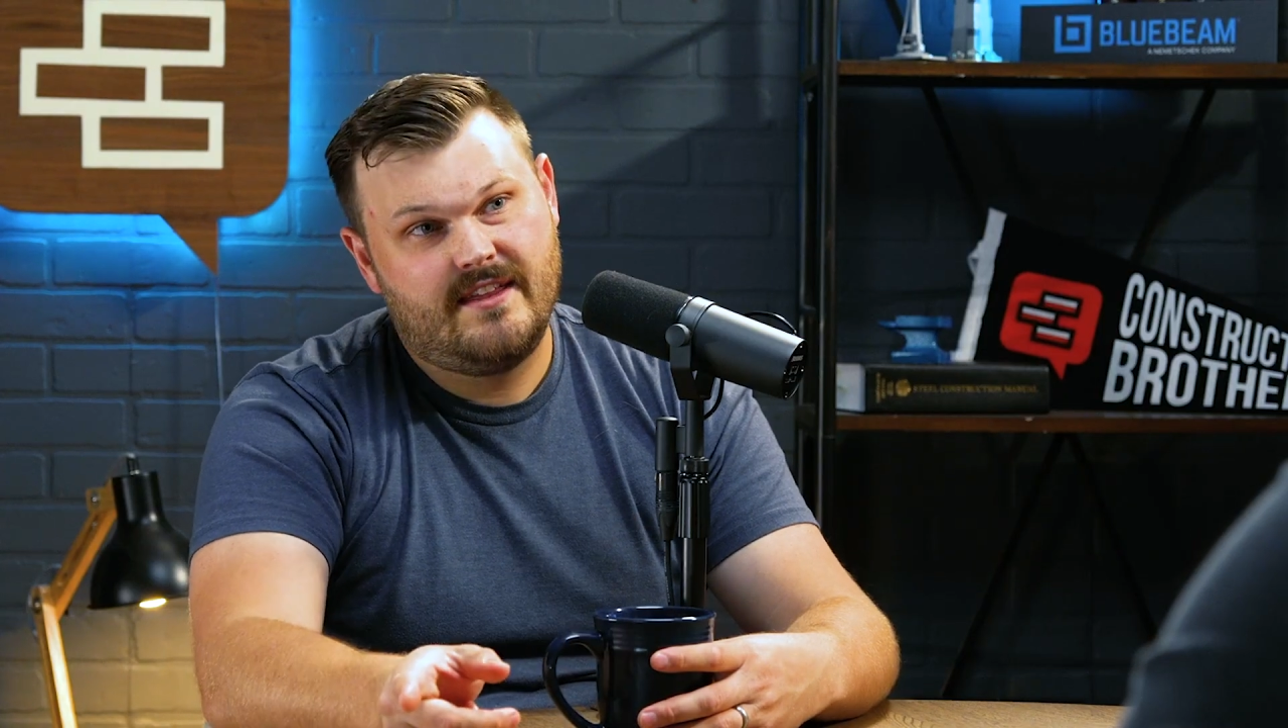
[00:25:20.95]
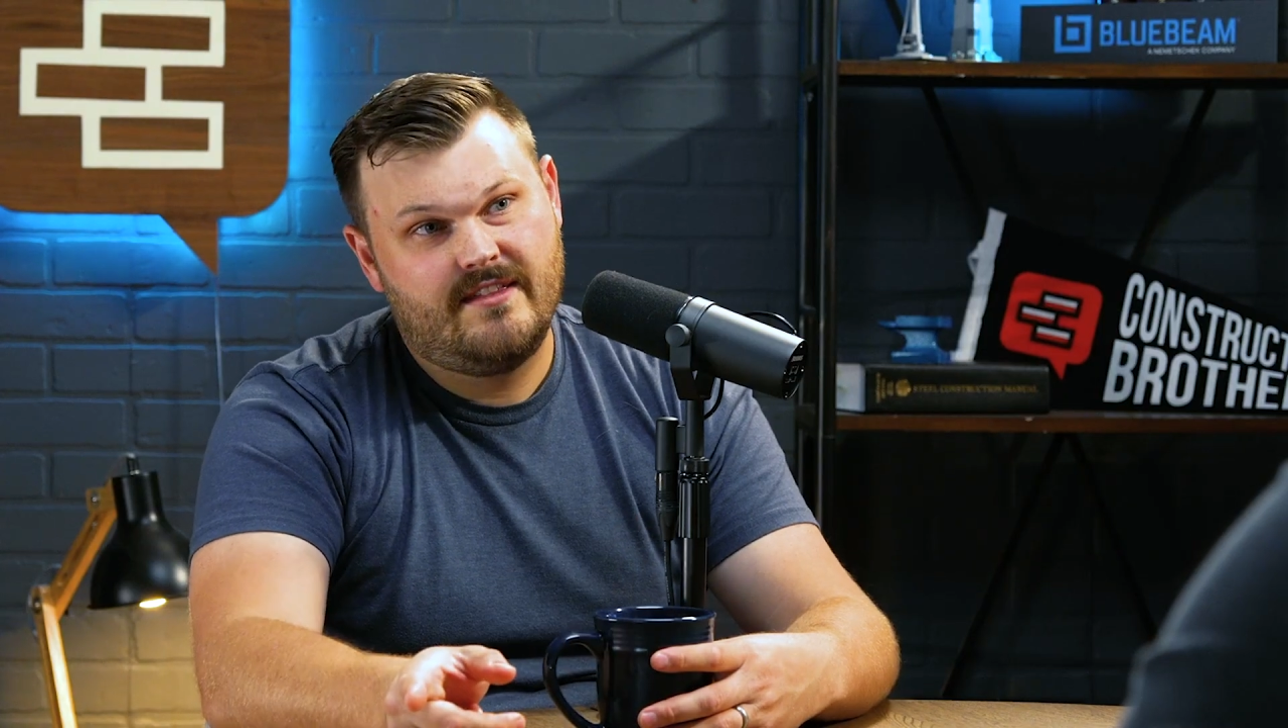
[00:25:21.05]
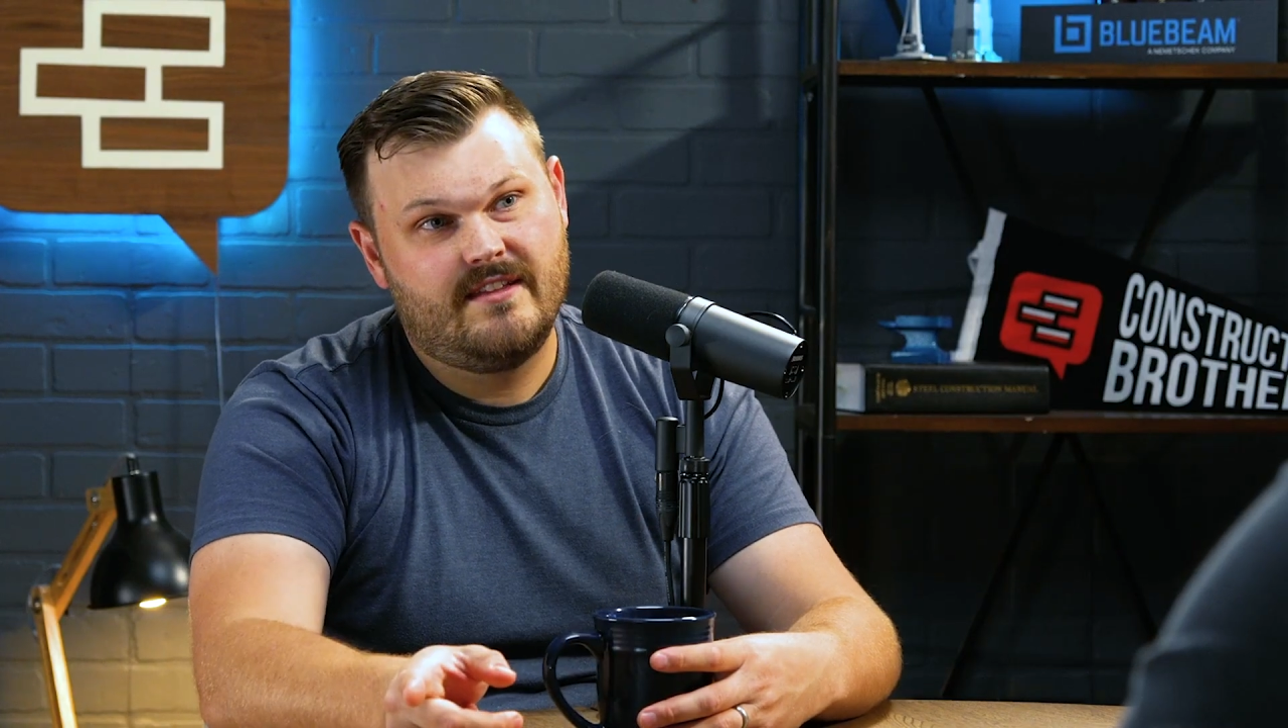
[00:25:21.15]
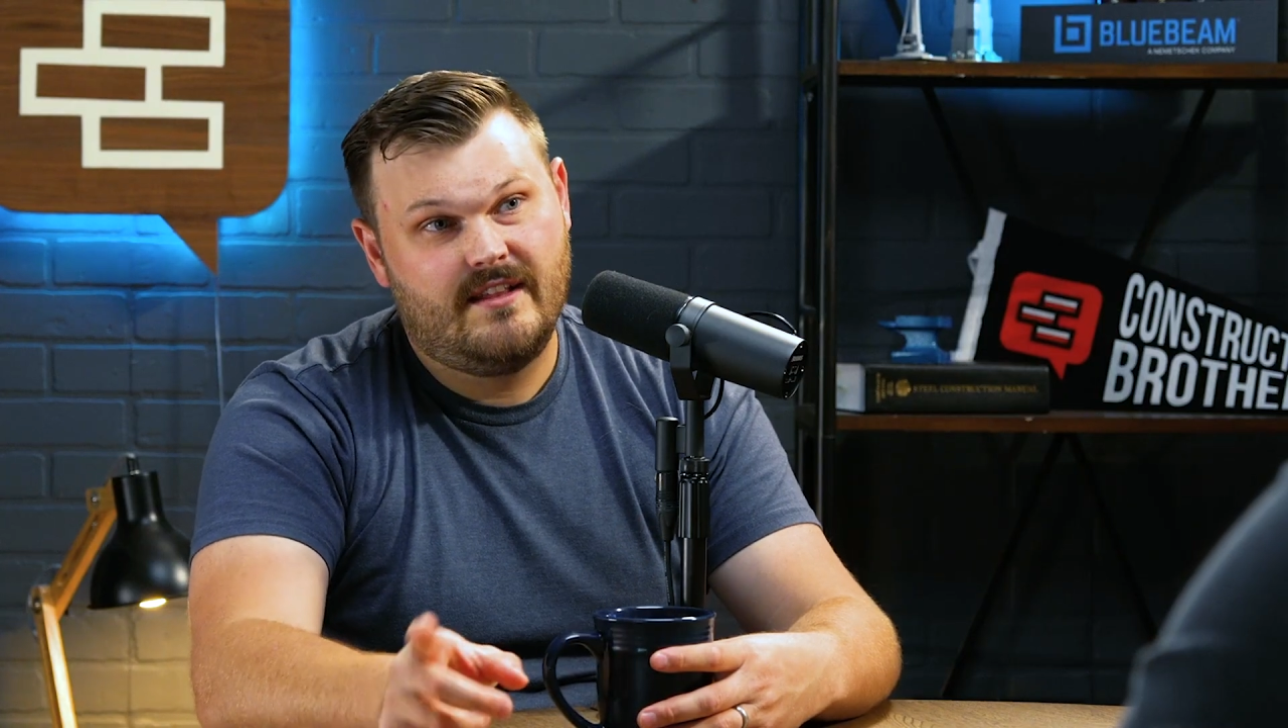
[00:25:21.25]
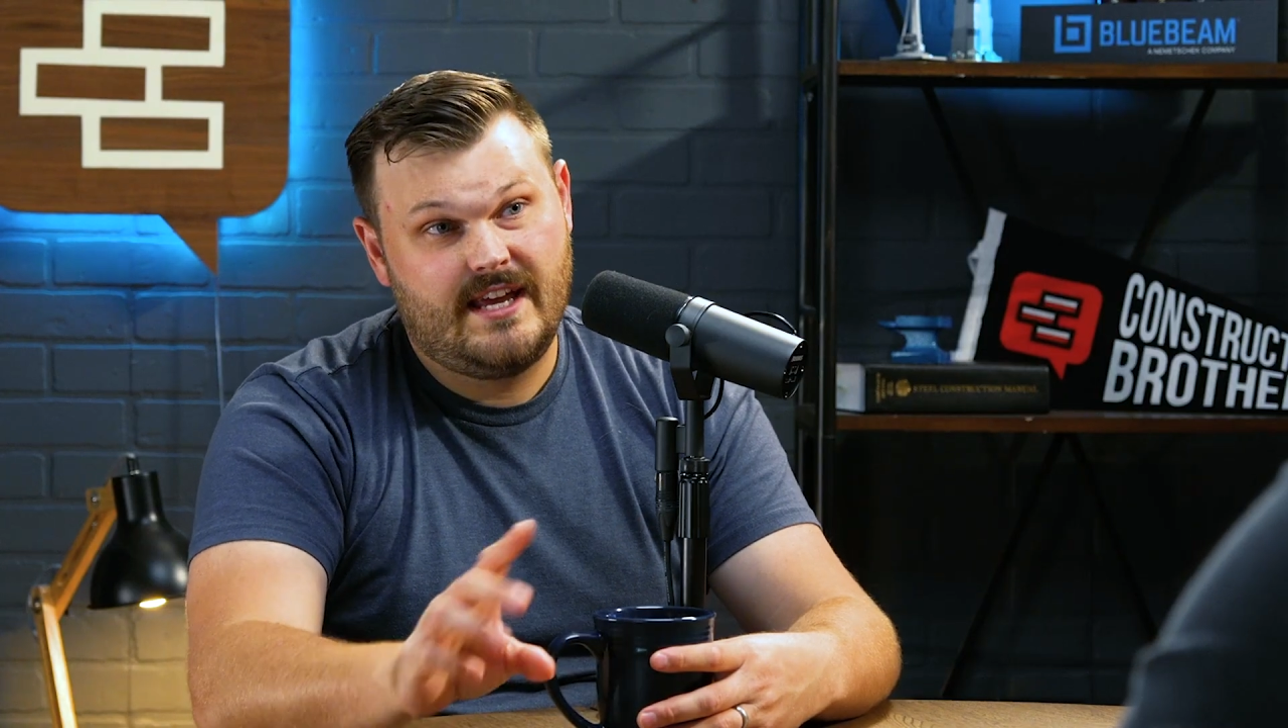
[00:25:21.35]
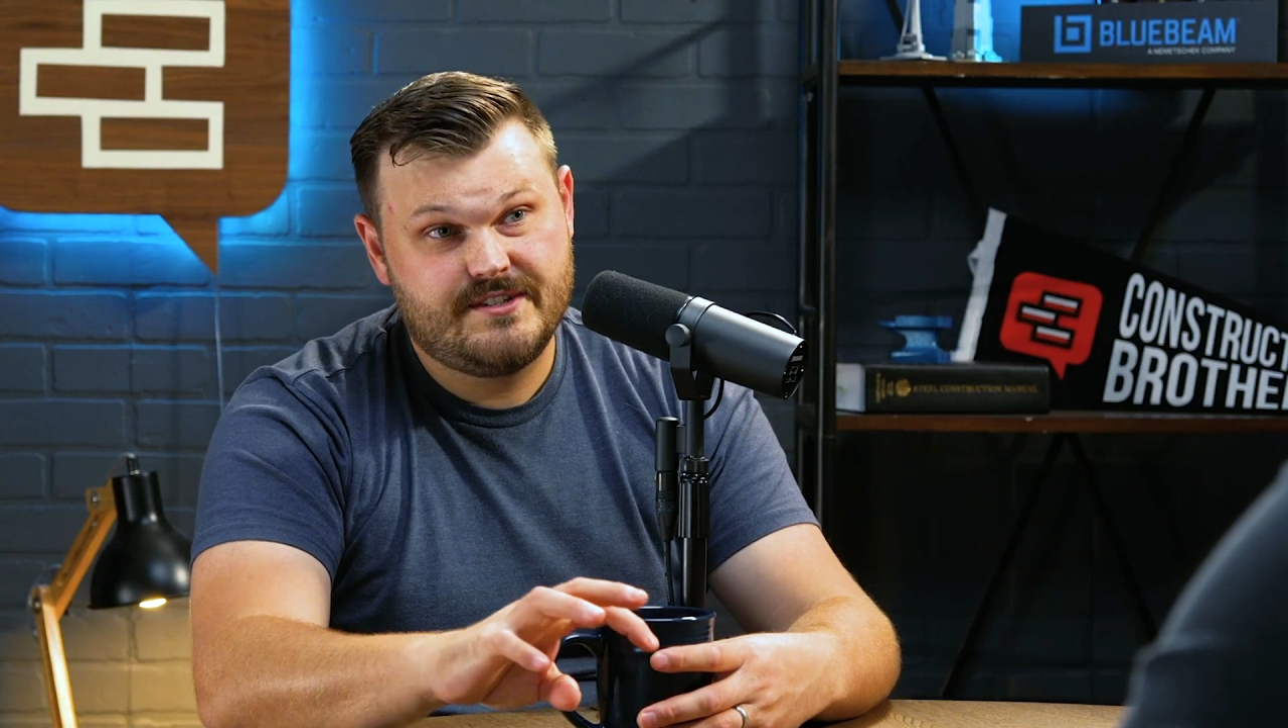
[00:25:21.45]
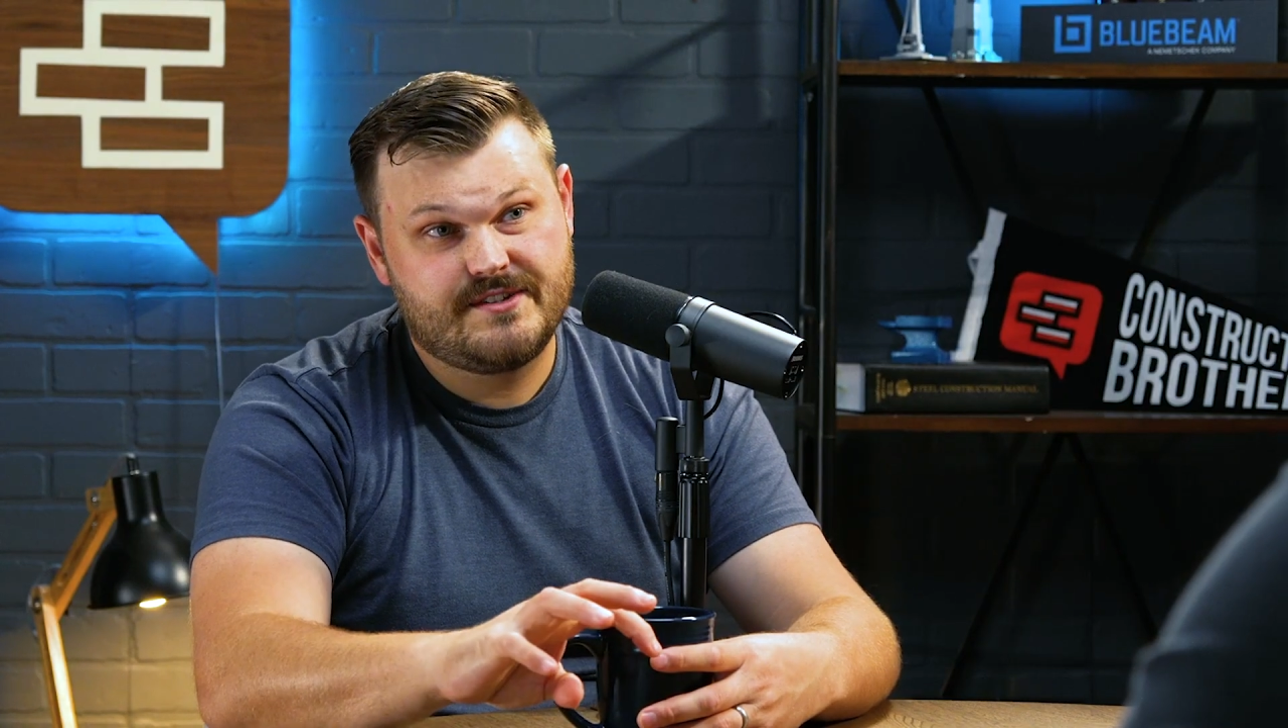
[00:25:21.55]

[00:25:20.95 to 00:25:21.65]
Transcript: the laser